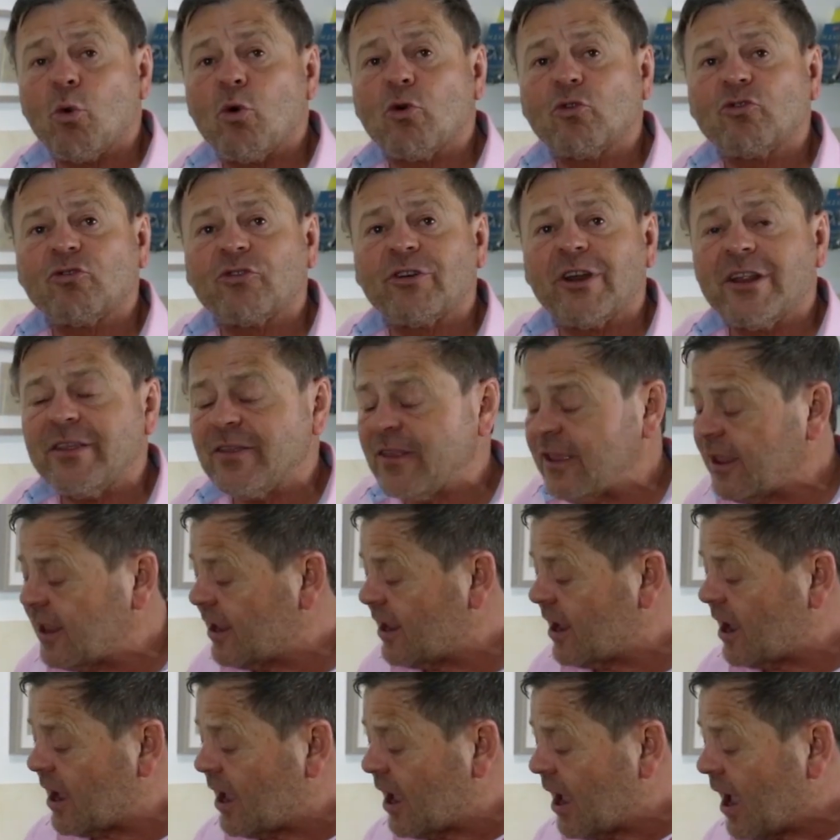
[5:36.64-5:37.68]
water in
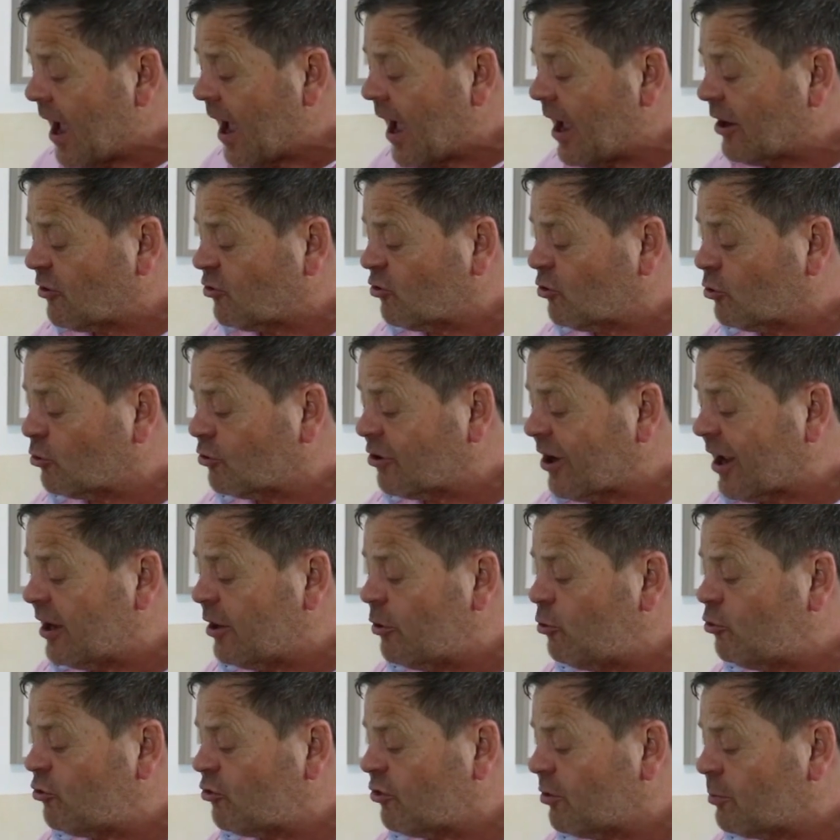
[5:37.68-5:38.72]
the actual
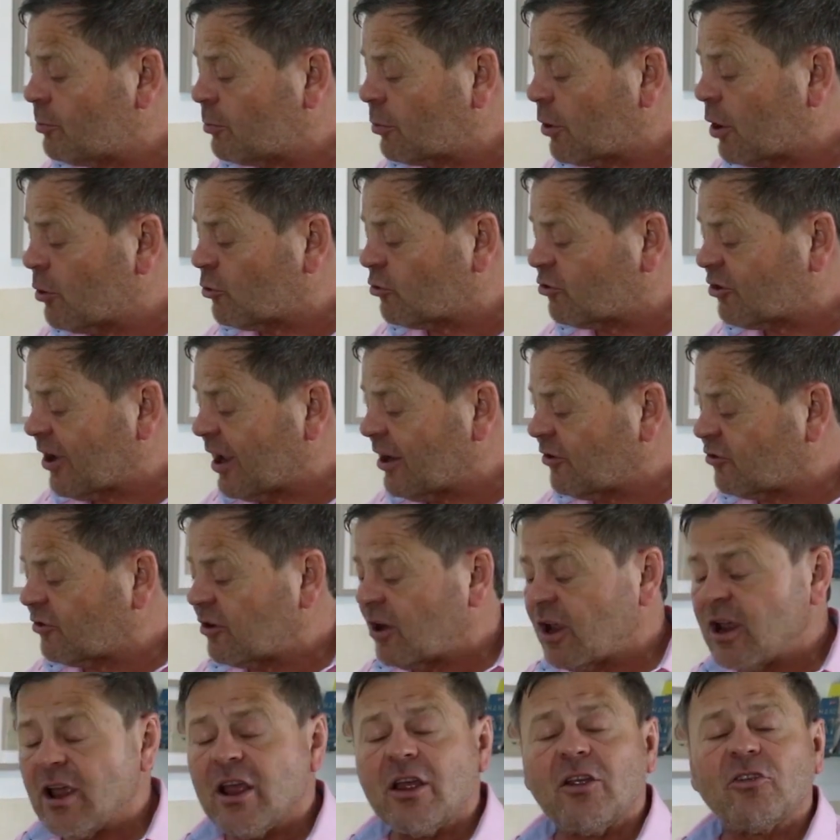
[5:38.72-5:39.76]
dilution
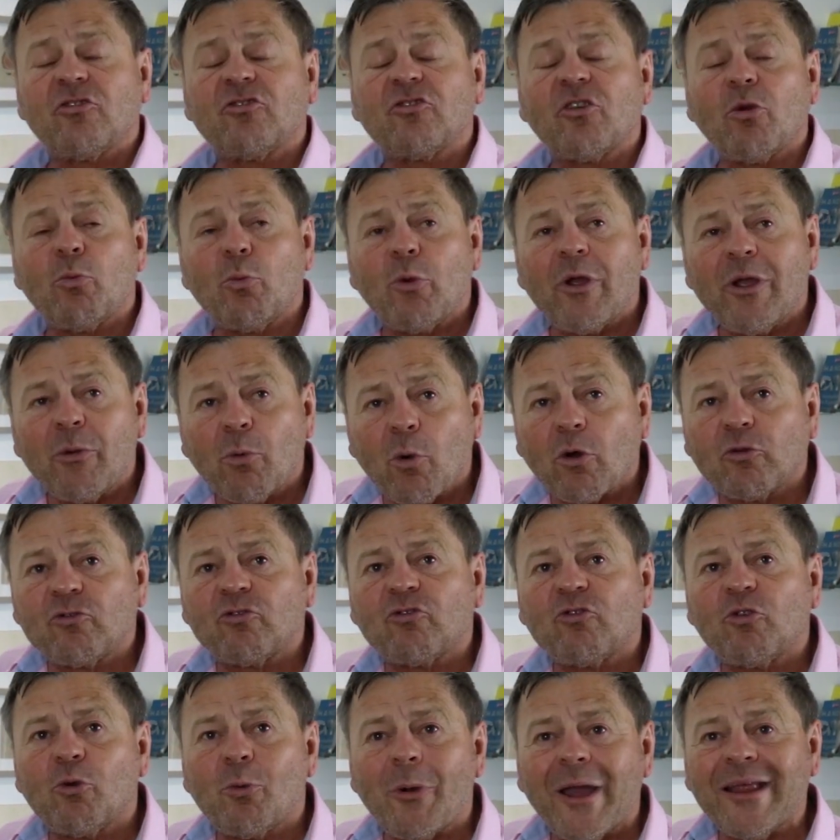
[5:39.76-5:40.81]
process, so we
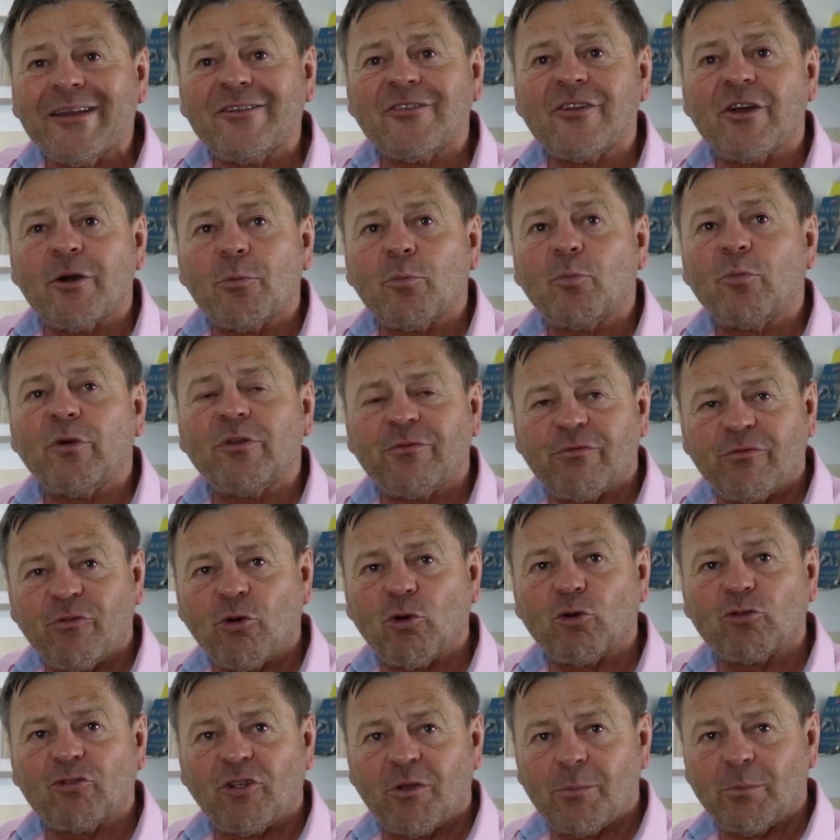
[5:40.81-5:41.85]
want to end up with
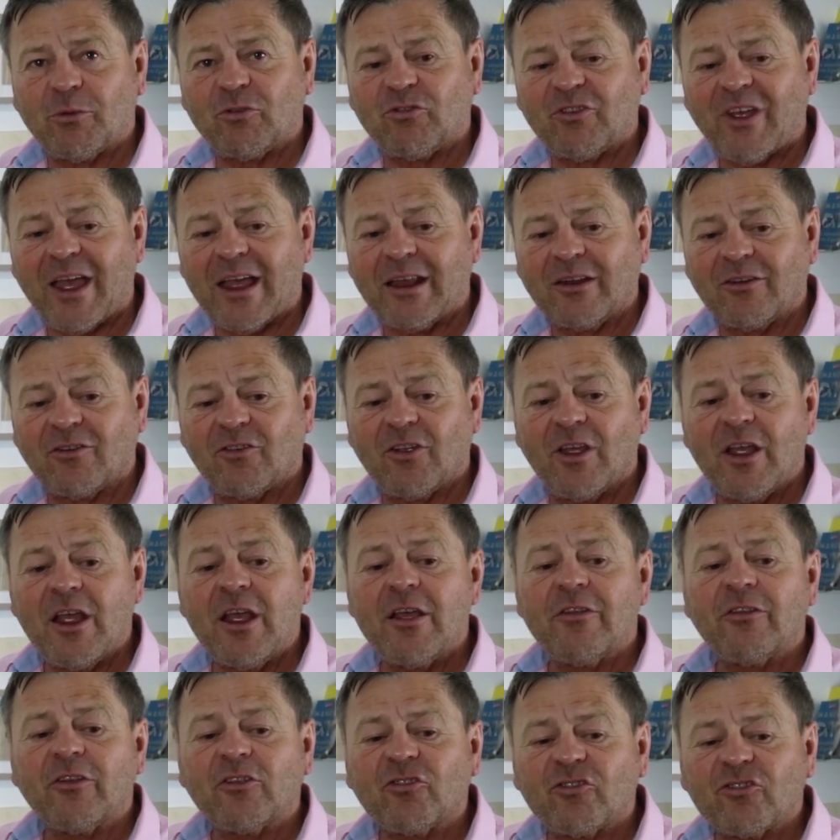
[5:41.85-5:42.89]

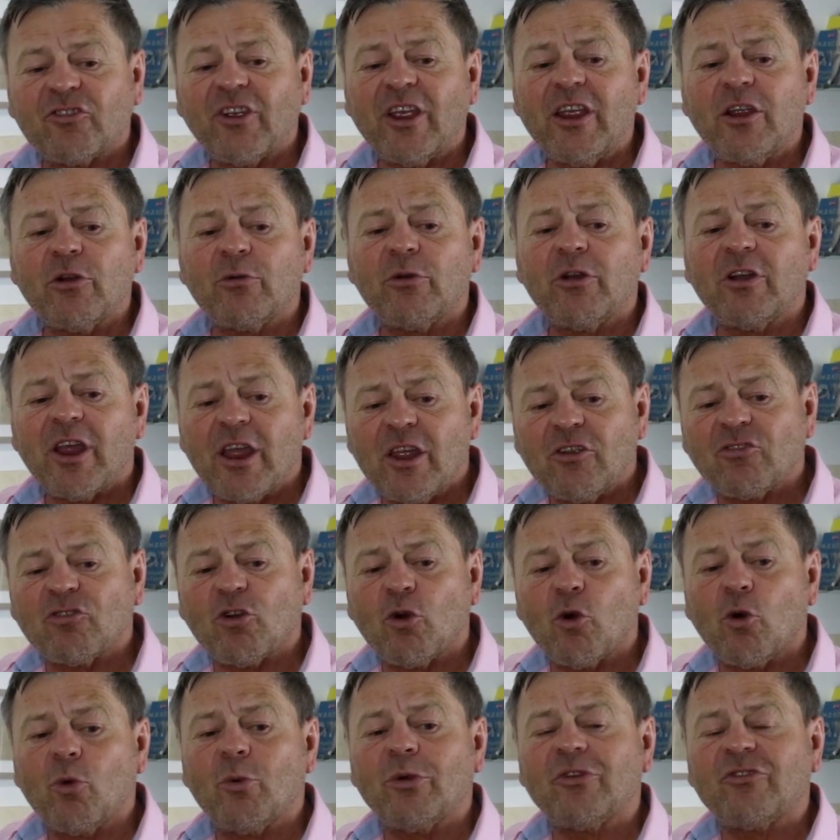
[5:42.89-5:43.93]
40%. The secret is
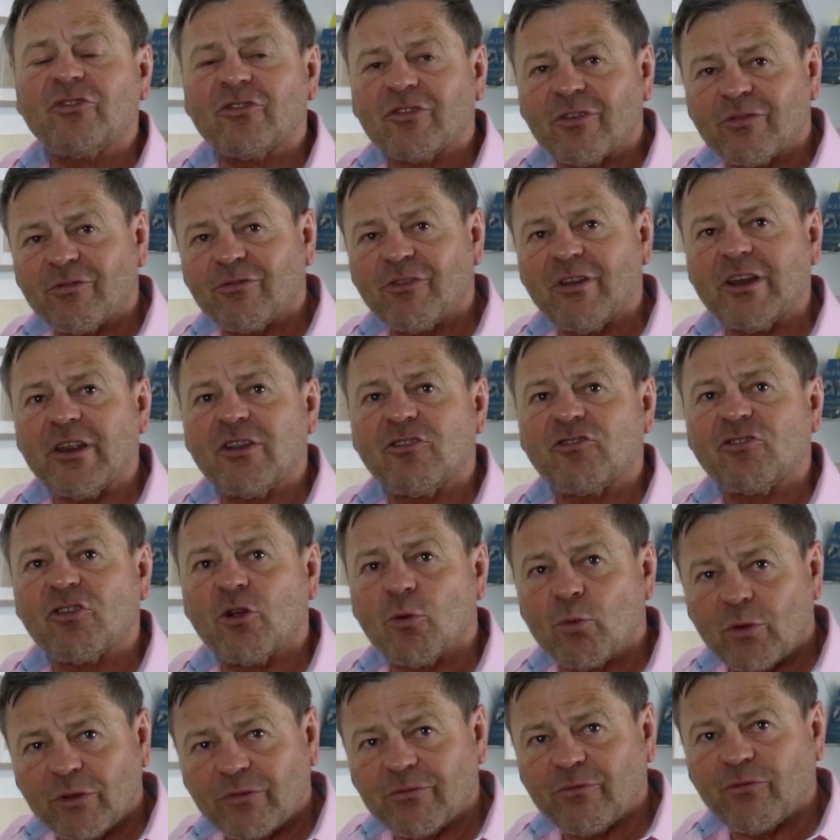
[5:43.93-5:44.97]
always to finish
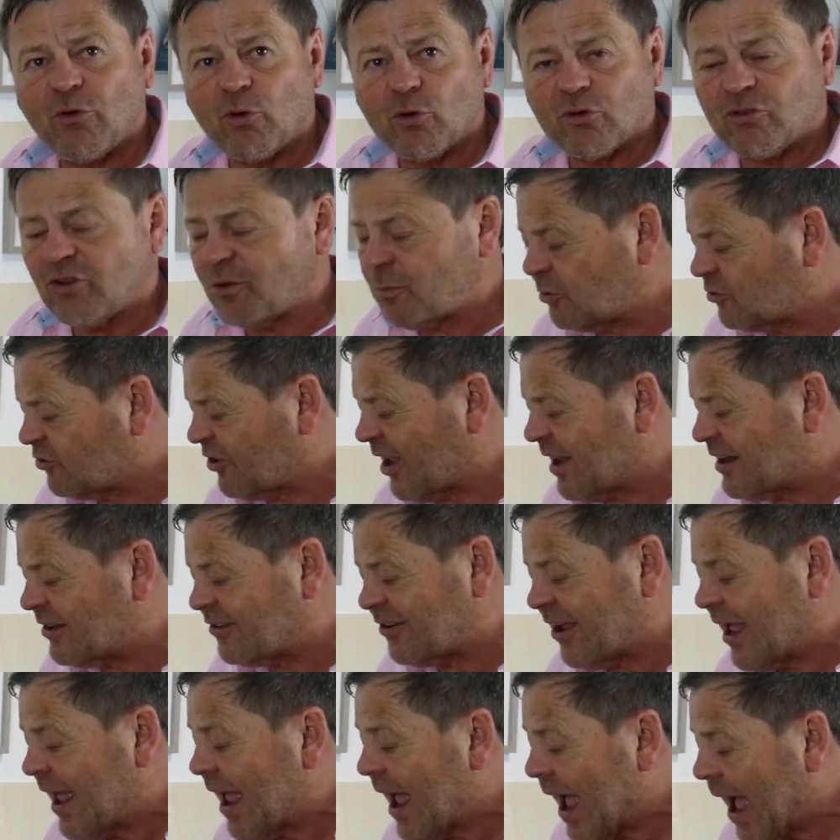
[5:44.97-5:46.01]
with 40%
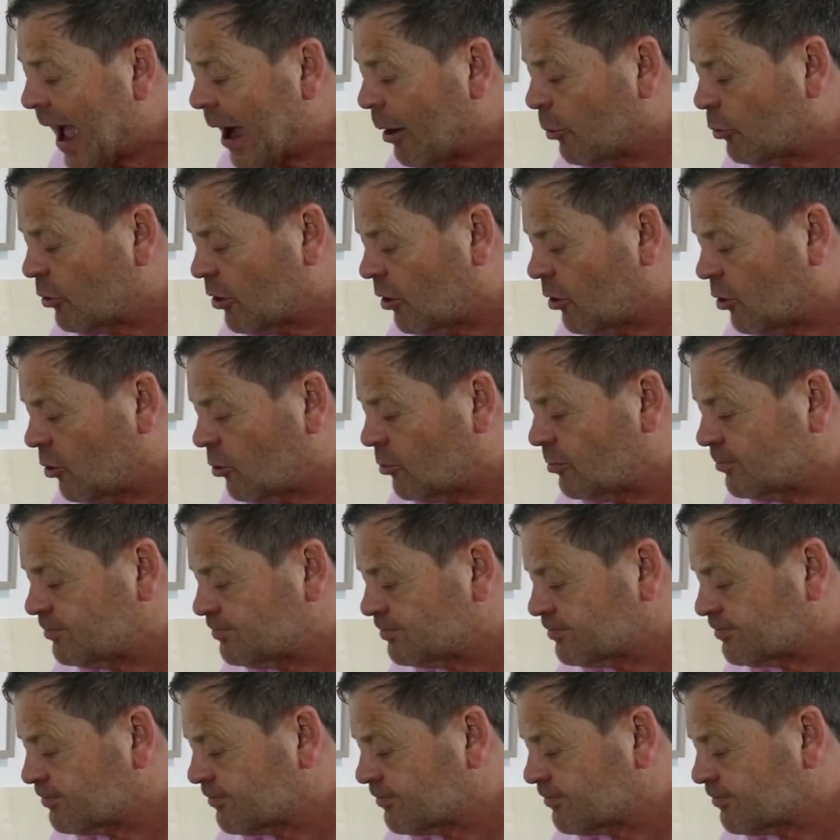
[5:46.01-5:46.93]
alcohol.